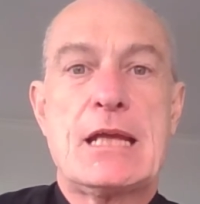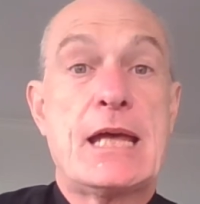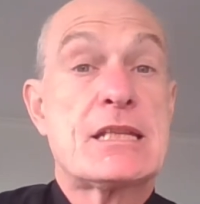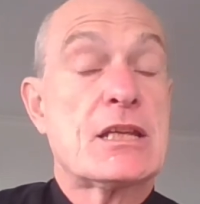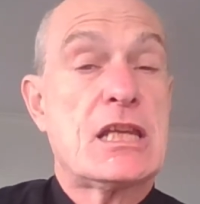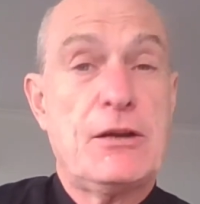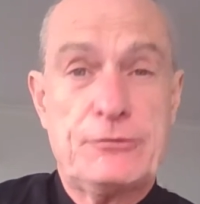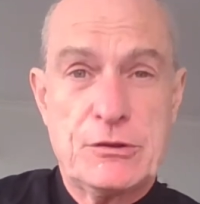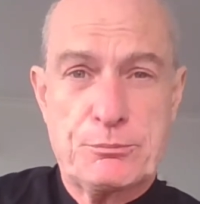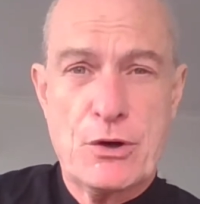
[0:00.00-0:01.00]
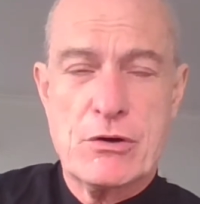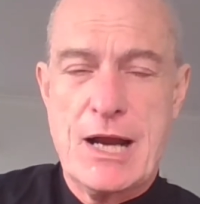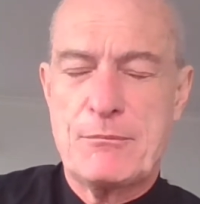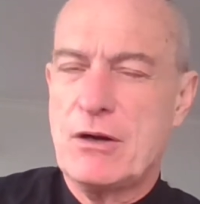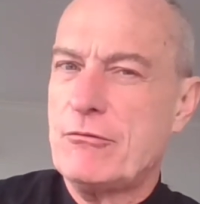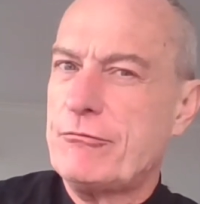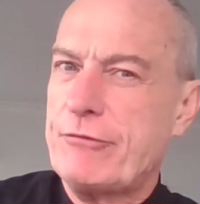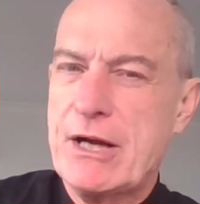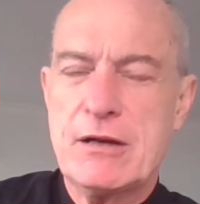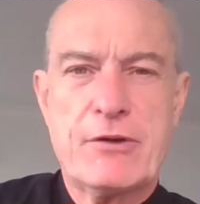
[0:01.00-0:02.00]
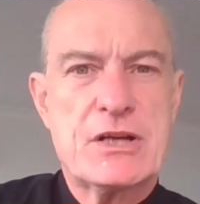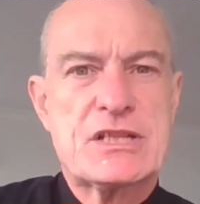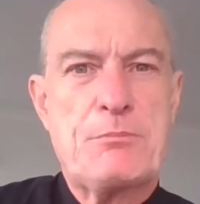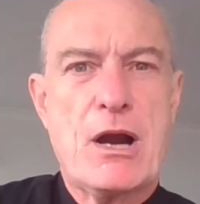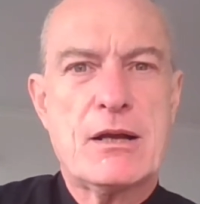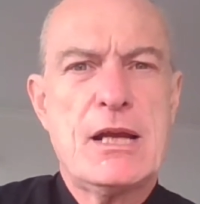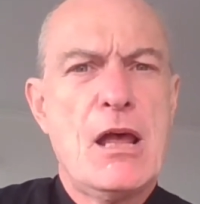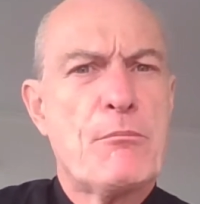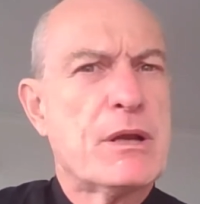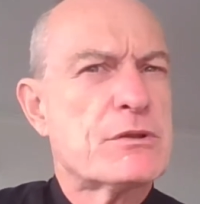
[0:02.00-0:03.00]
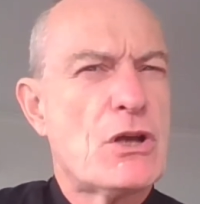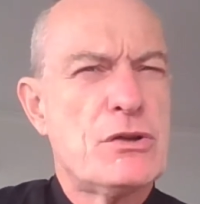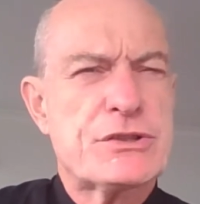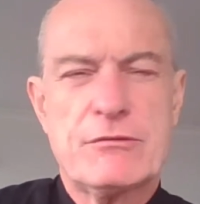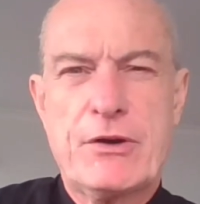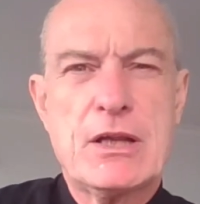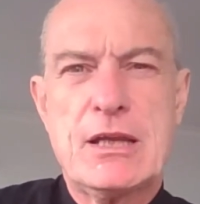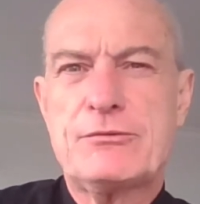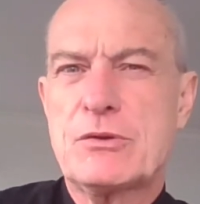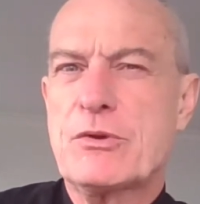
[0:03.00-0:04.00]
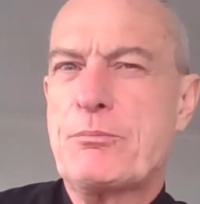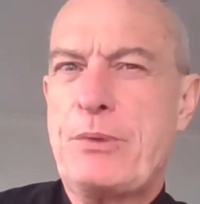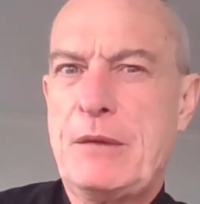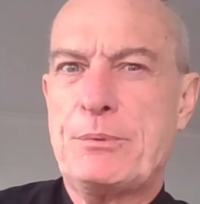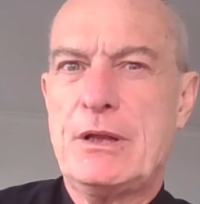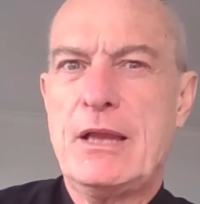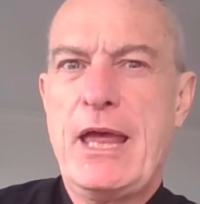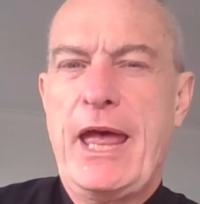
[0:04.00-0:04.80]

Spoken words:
as a gifted programmer, very, very smart, but he was also very gifted with people.